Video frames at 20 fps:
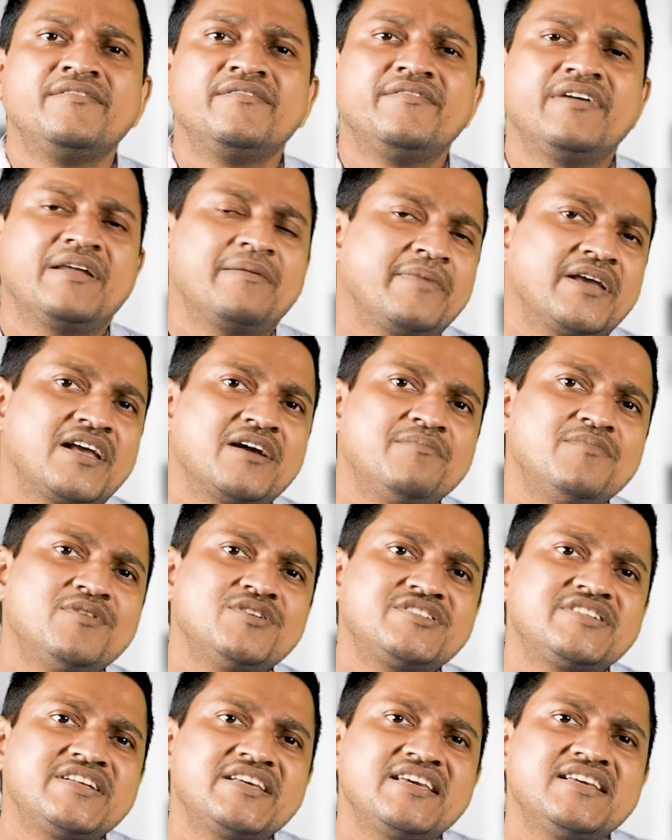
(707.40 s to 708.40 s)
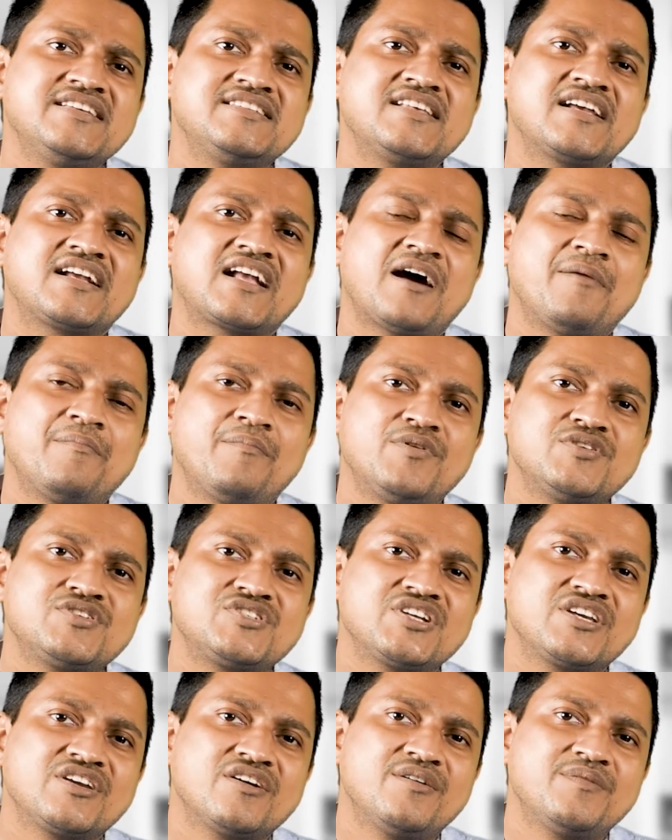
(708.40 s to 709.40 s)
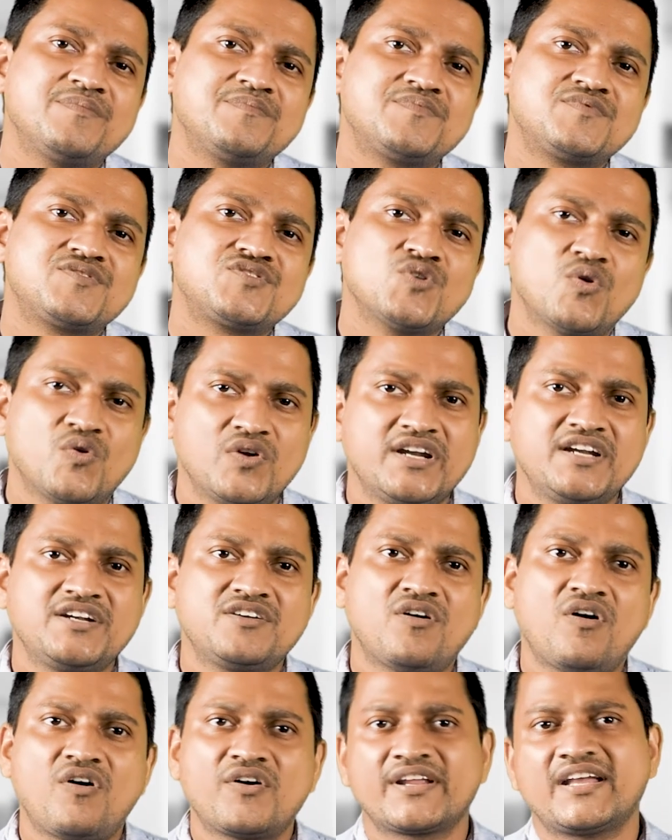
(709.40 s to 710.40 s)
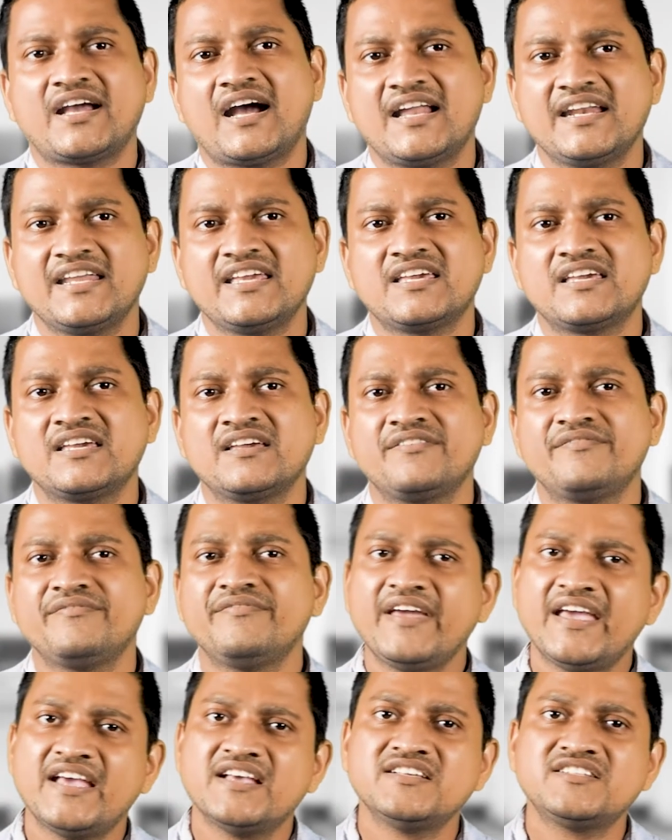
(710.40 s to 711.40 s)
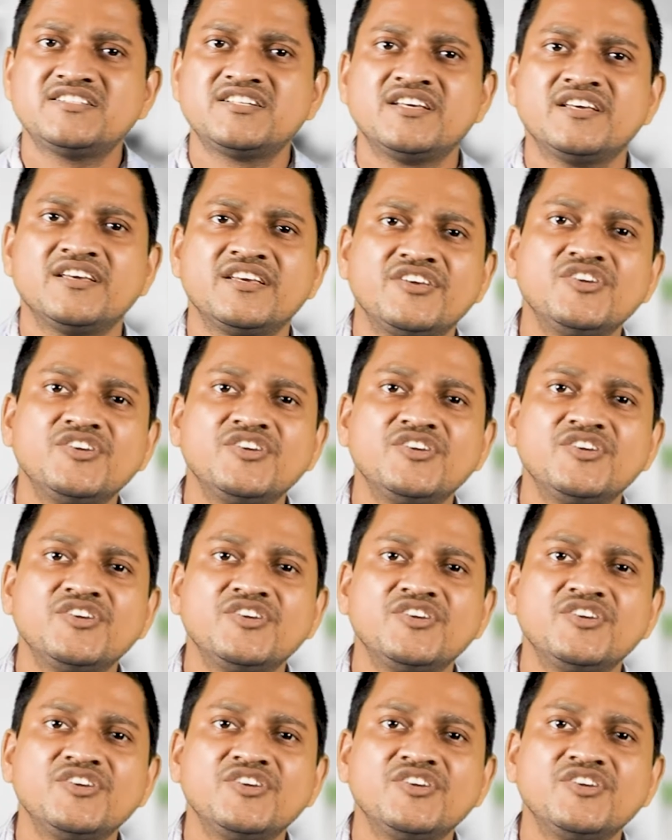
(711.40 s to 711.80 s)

Vermicomposting is the composting of solid organic waste